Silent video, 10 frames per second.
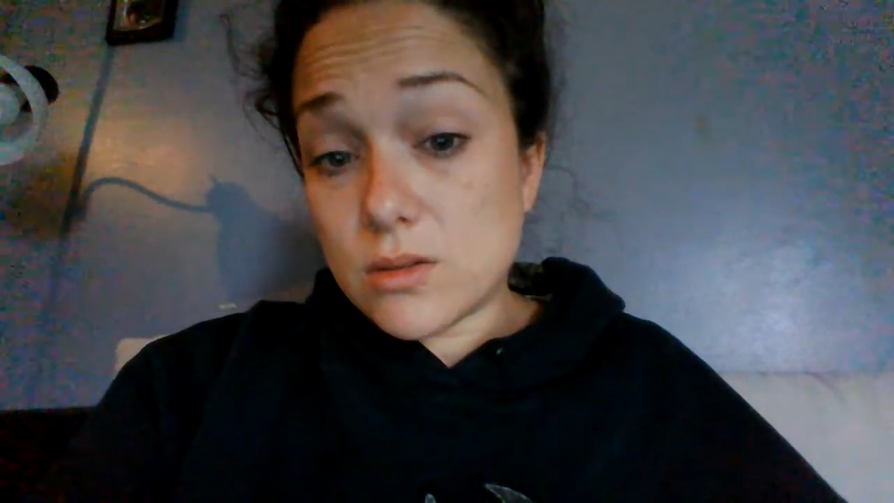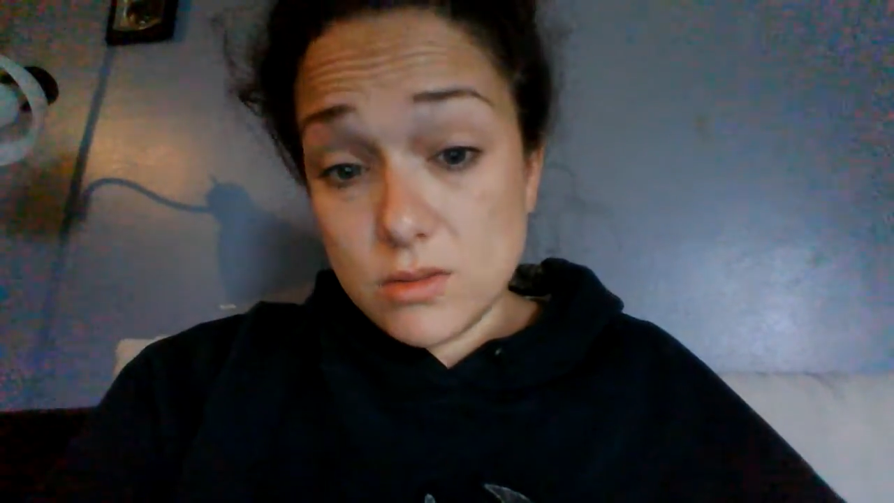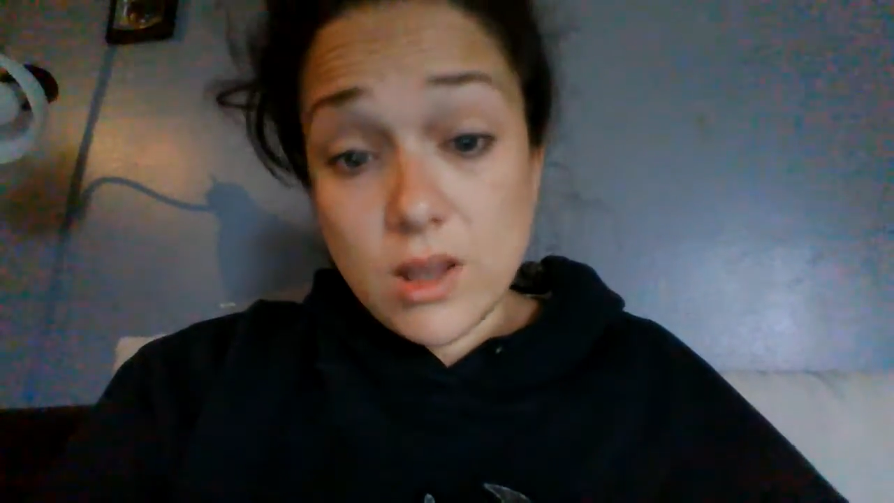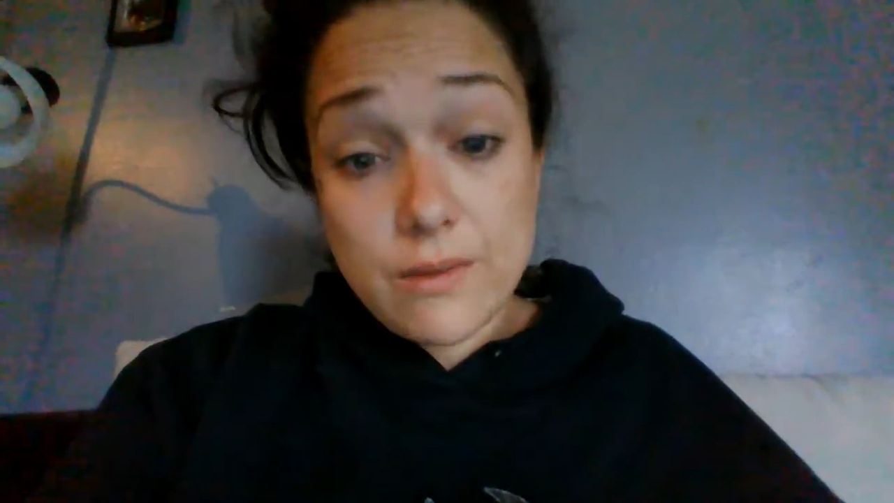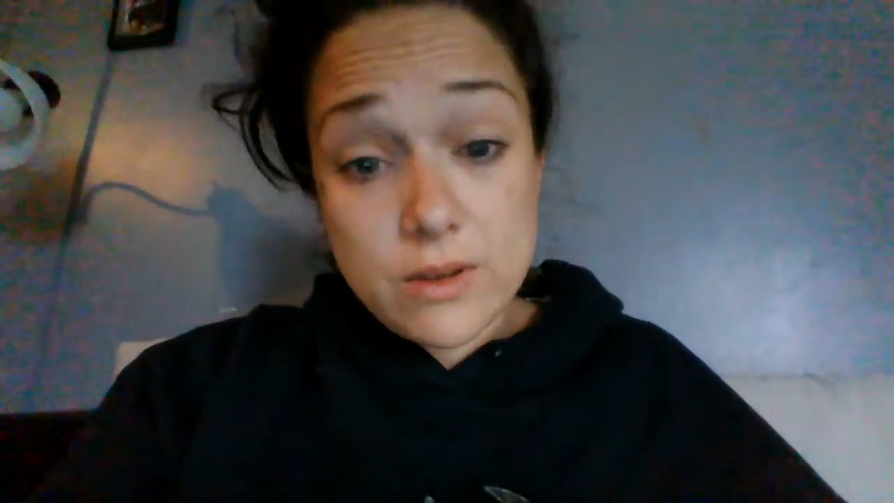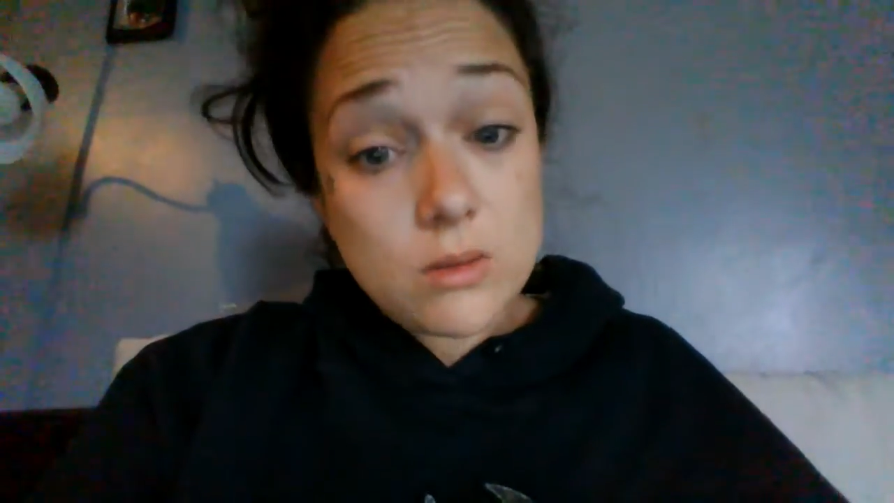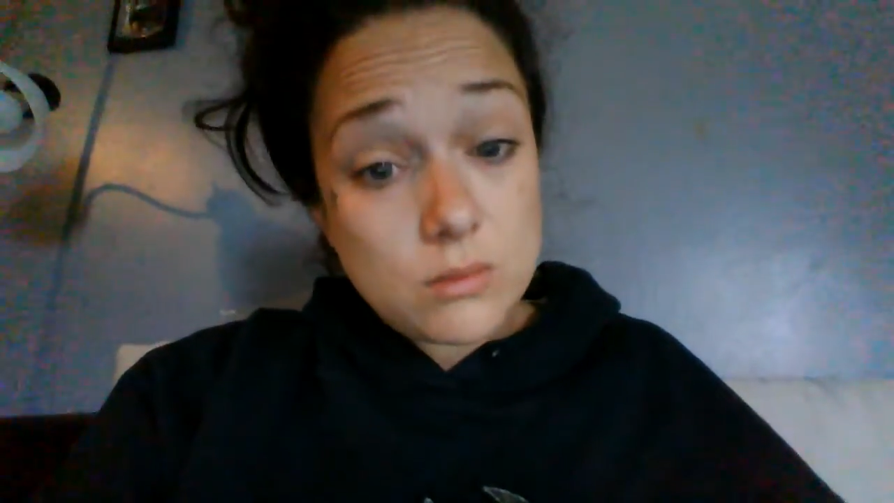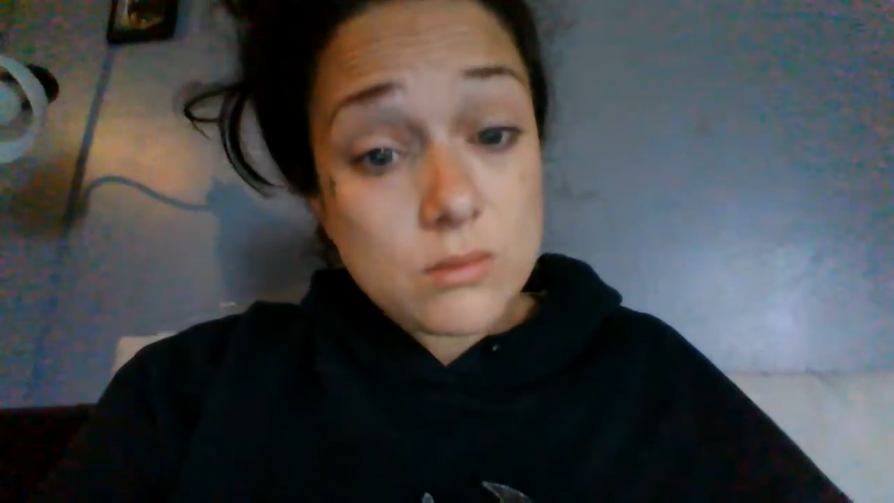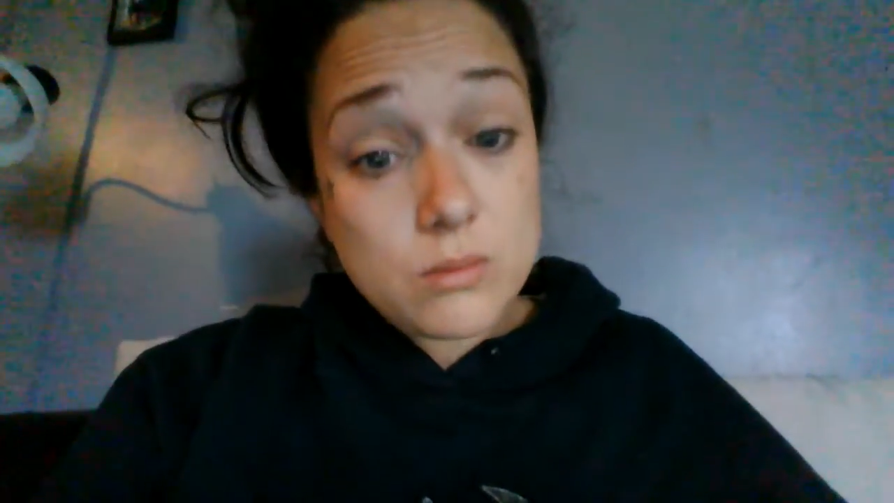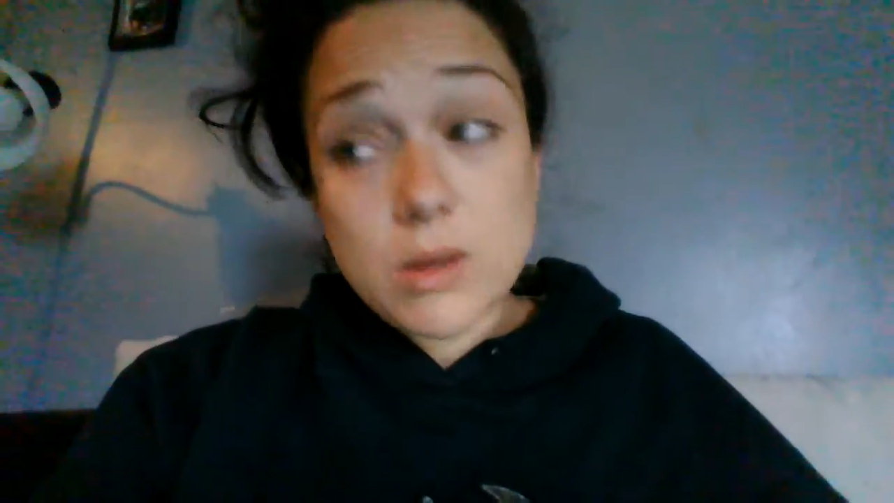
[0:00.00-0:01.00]

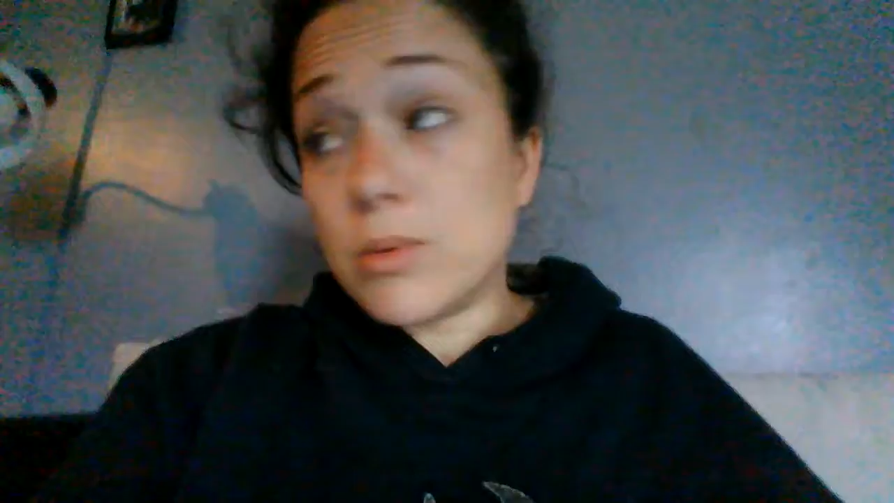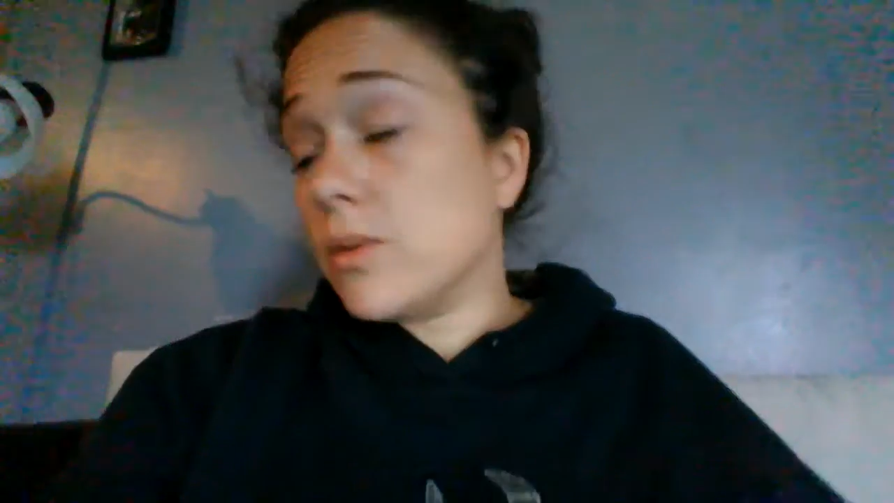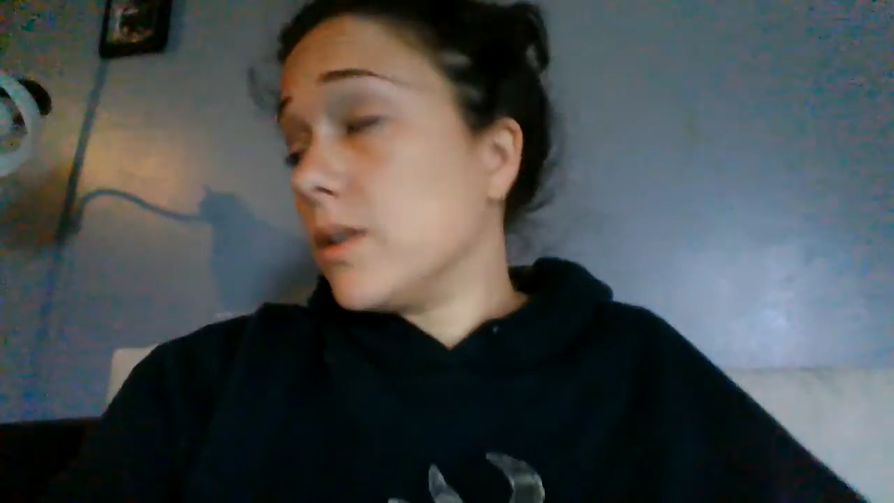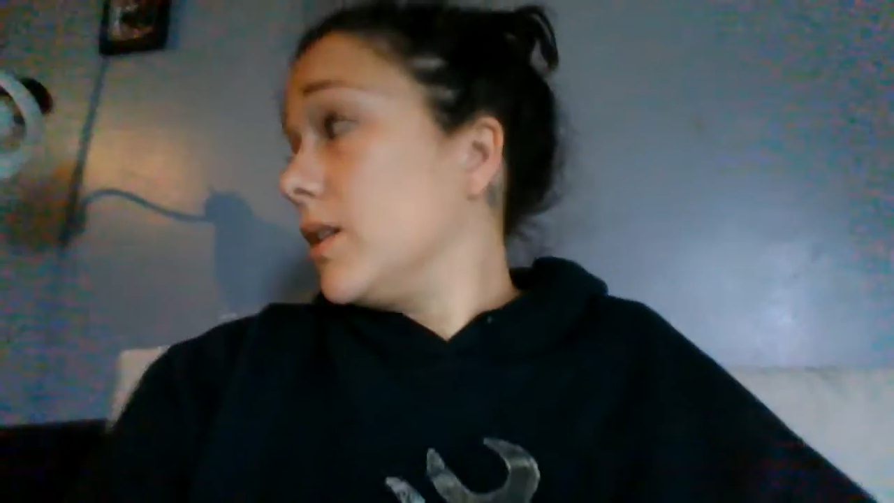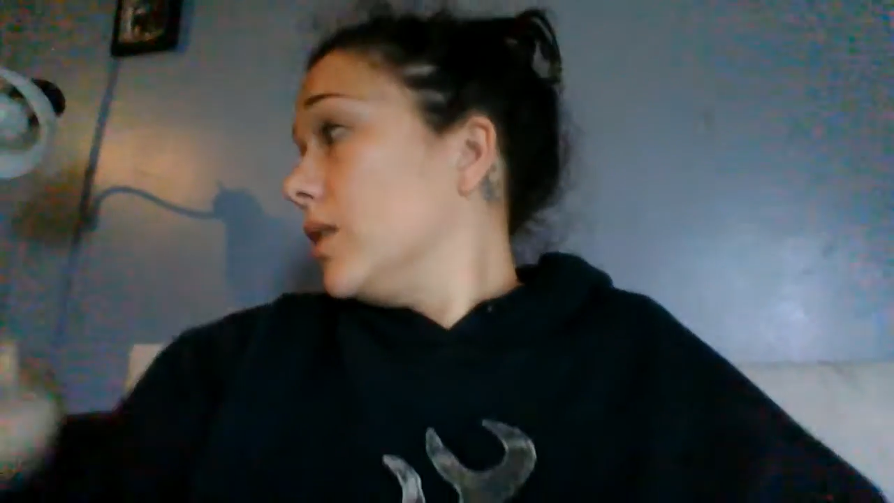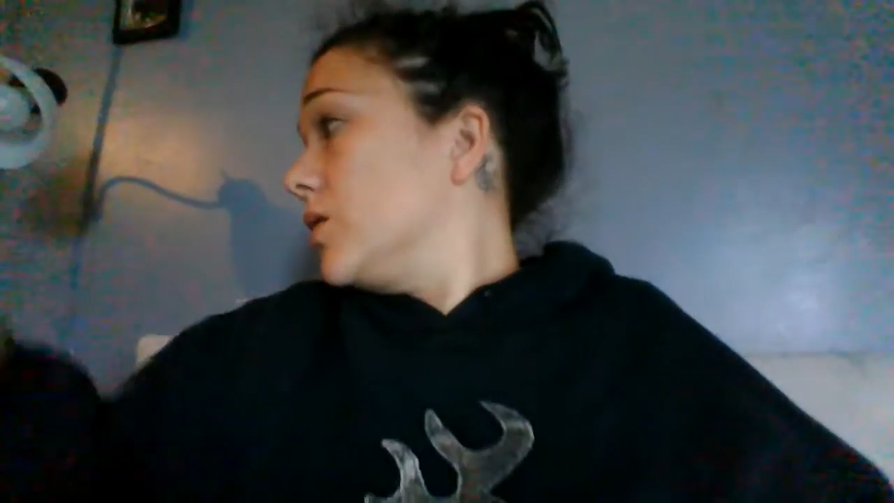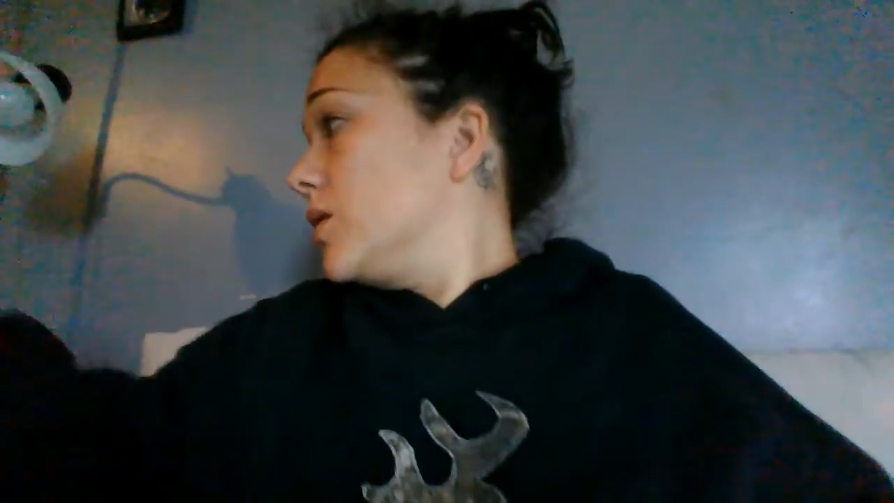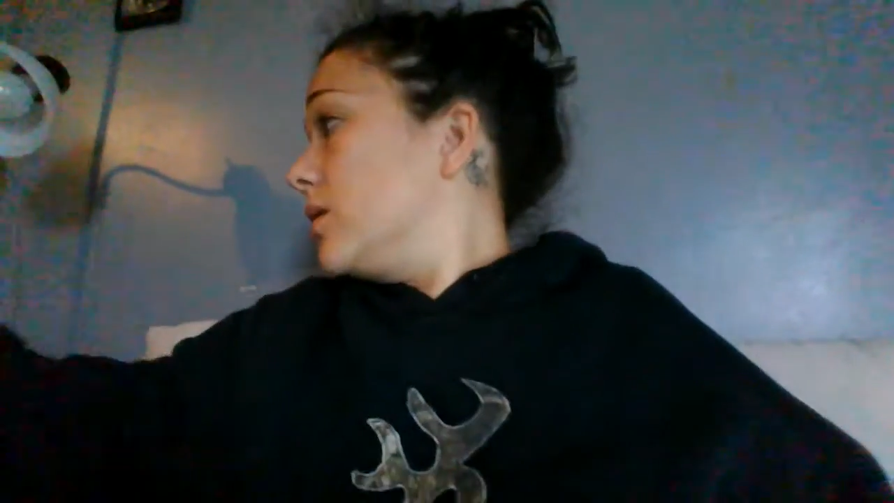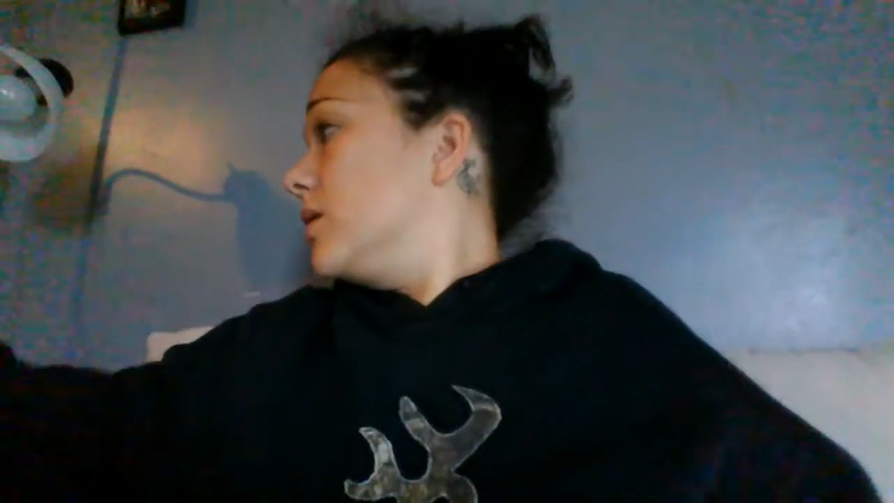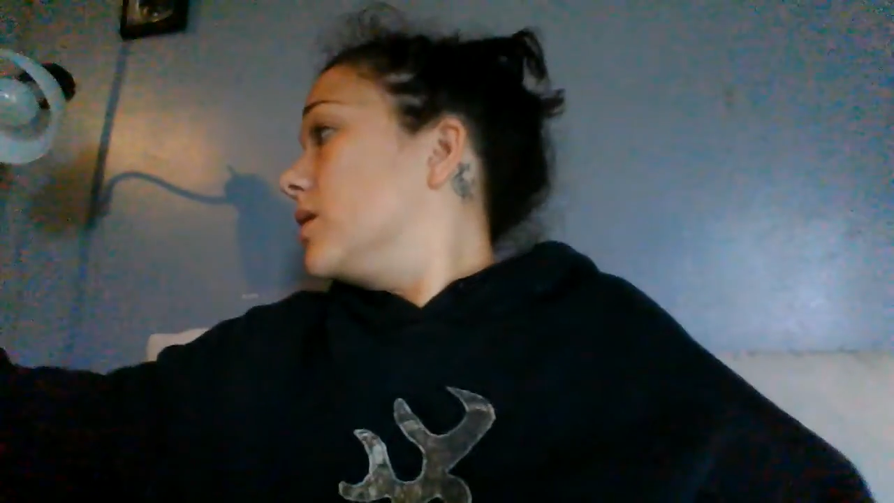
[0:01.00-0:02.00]
loving people with addiction